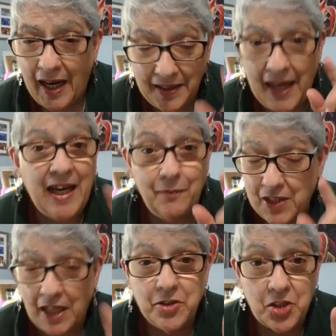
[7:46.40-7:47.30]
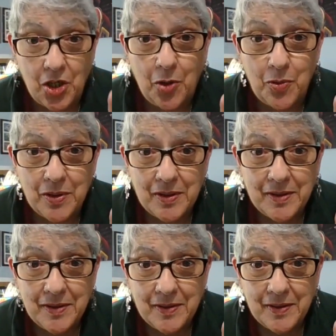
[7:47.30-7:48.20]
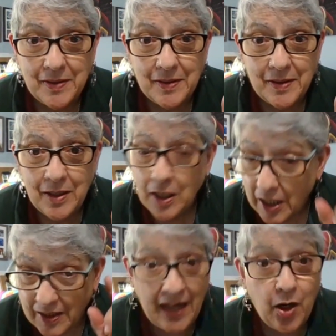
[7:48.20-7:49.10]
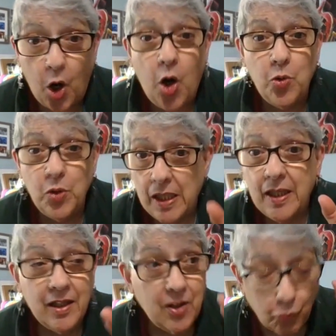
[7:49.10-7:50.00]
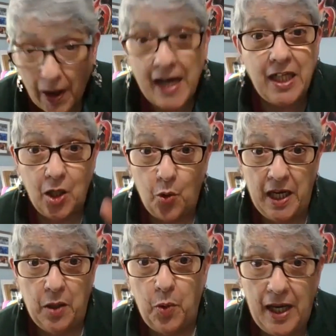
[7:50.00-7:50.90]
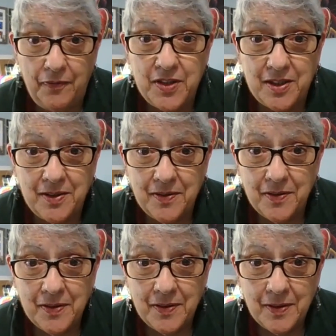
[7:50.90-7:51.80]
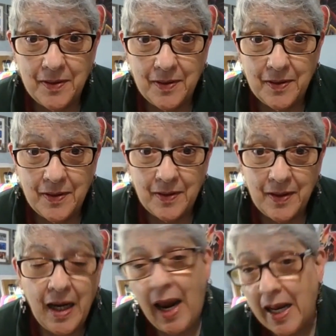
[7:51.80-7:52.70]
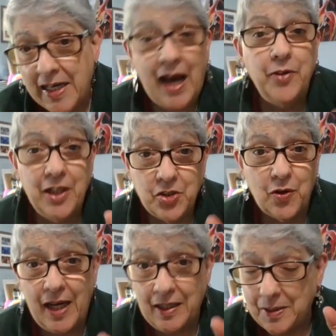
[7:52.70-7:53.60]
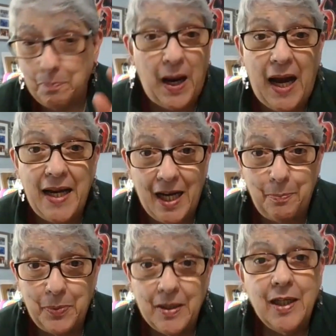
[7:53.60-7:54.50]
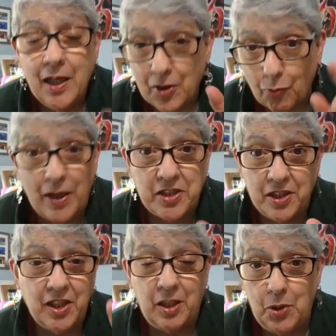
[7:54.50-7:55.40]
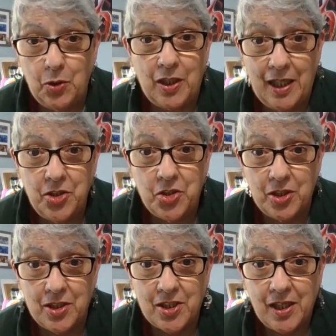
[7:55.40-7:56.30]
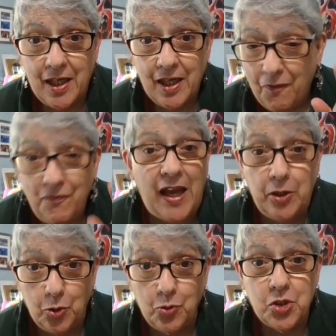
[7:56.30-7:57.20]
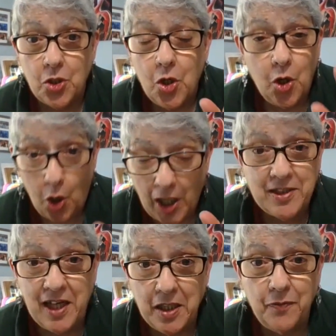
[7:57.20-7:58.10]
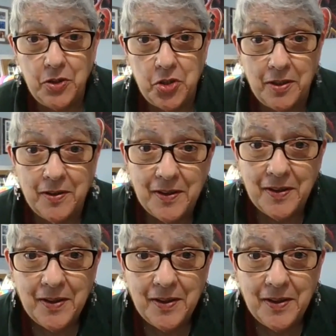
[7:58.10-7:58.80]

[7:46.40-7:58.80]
And they have done so. They own the radio airwaves. And now they're trying to buy up the rest of the communications venues on television,